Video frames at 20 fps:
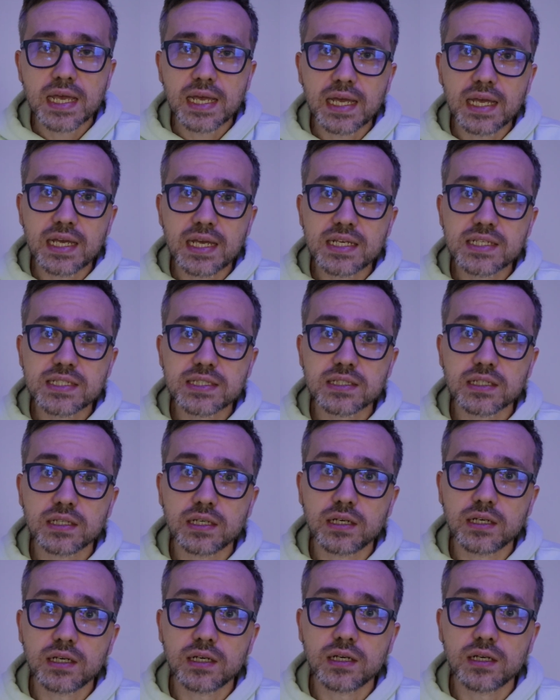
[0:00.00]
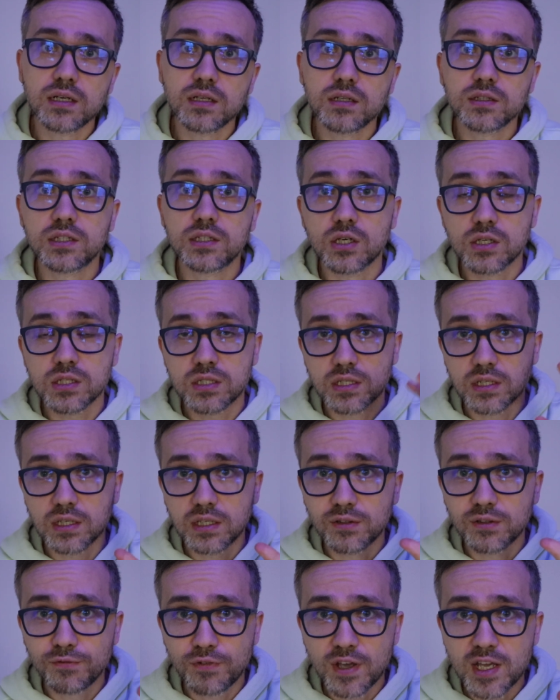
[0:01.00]
is that
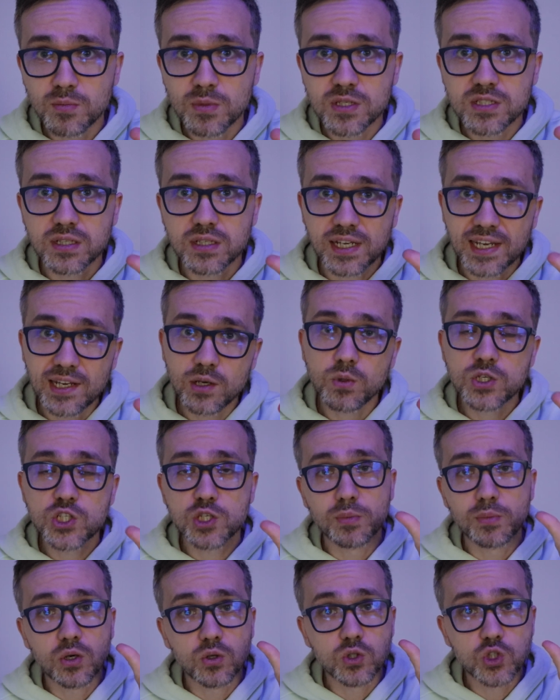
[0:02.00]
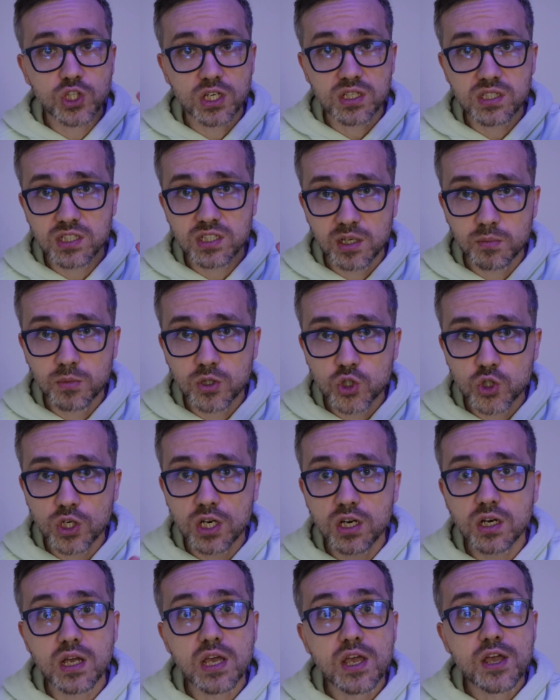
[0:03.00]
infamous language about just Cybertruck.